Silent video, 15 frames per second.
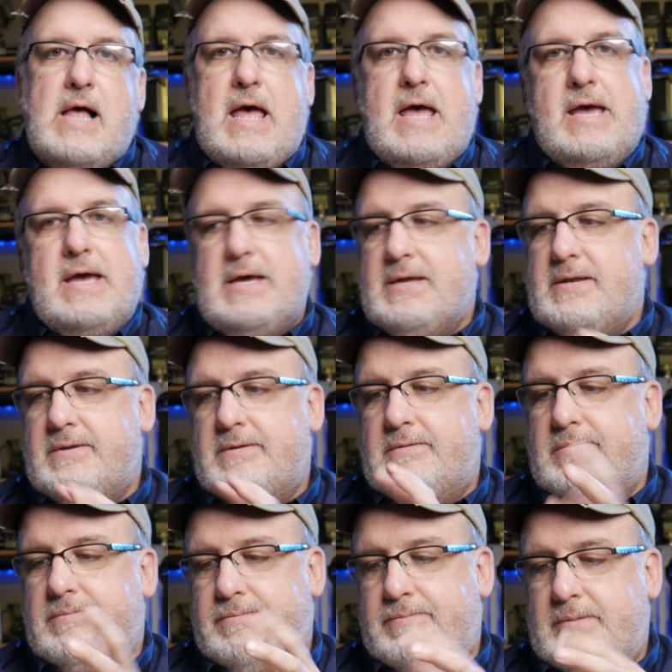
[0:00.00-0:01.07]
and
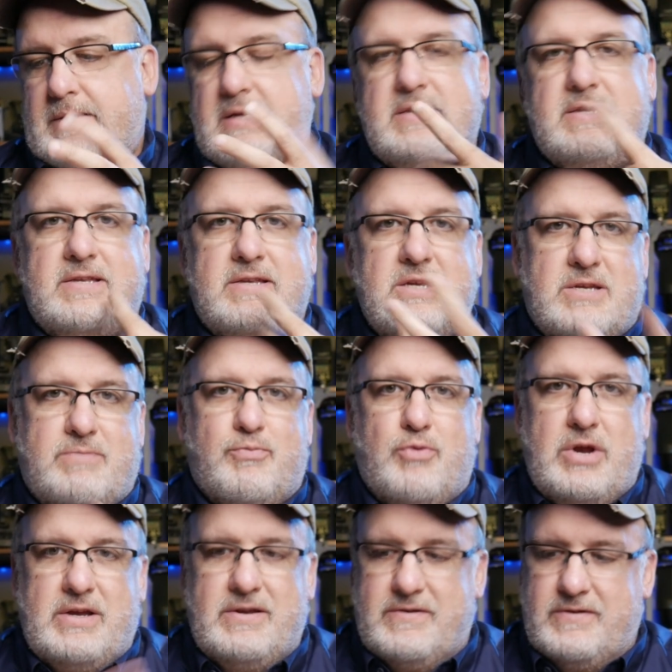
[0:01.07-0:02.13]
it just
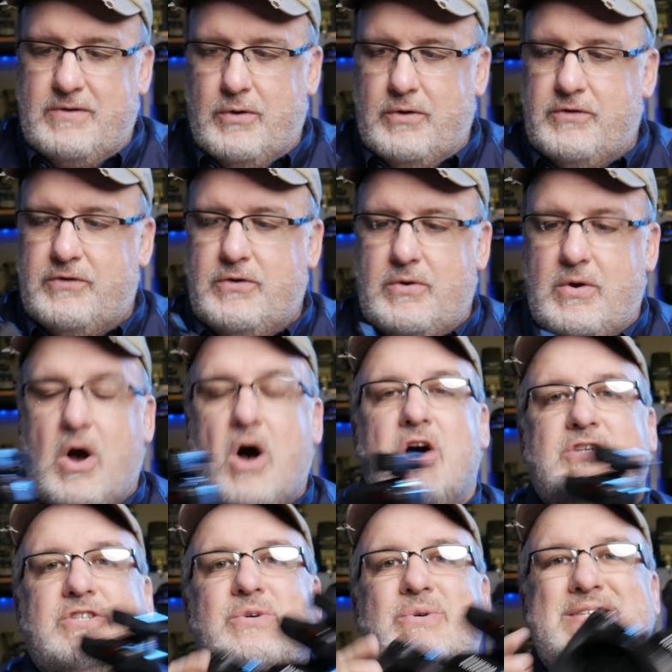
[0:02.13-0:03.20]
brings notice to you.
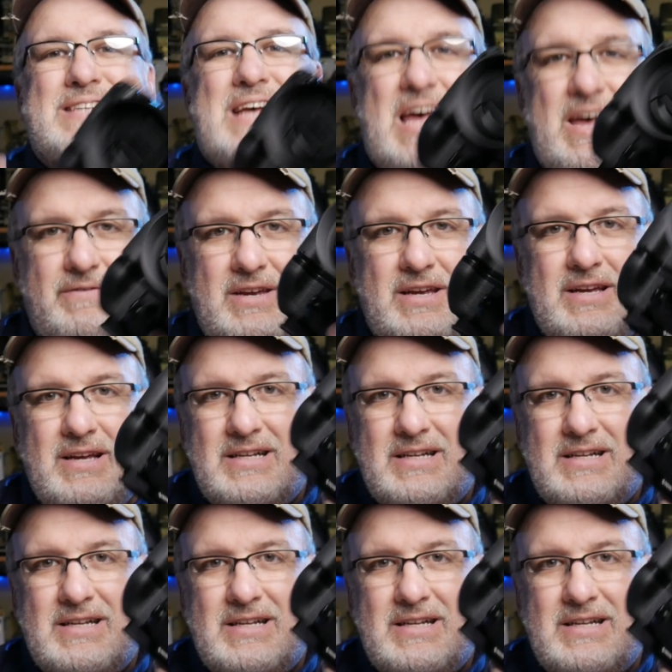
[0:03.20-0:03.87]
Also, it's heavy.